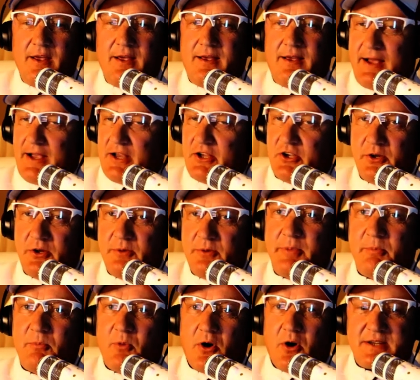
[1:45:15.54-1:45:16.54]
I couldn't
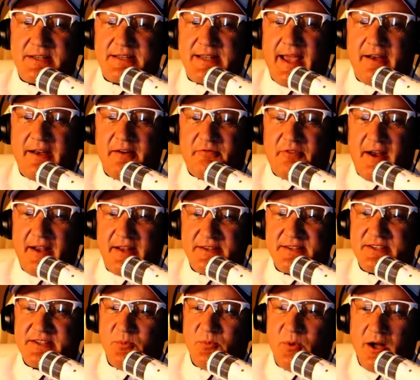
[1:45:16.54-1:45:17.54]
be more excited,
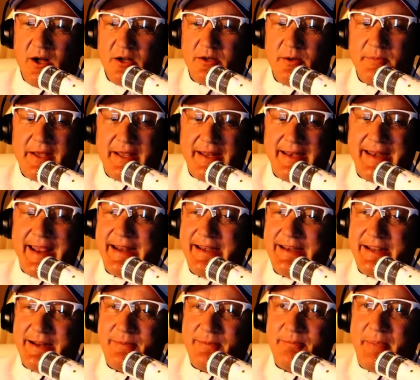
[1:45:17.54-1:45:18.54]
friends, to welcome
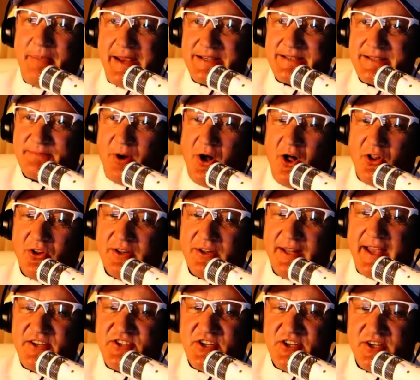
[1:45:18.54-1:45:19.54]
Canadian baseball
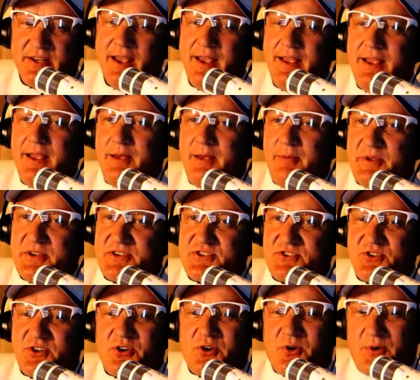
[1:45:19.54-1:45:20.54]
legend,
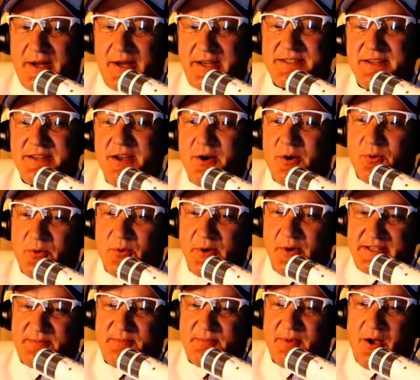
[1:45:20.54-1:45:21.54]
Mr. Chris Reitsma.